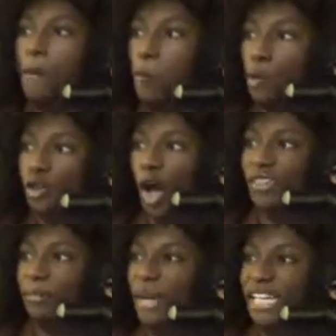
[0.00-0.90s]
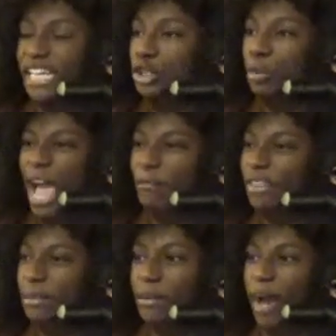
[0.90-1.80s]
pours all the money into
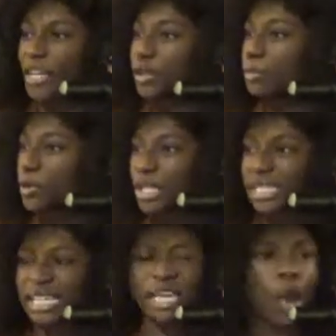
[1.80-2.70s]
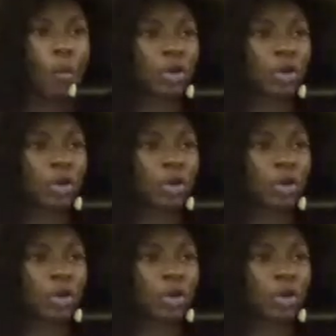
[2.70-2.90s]
everything but my community.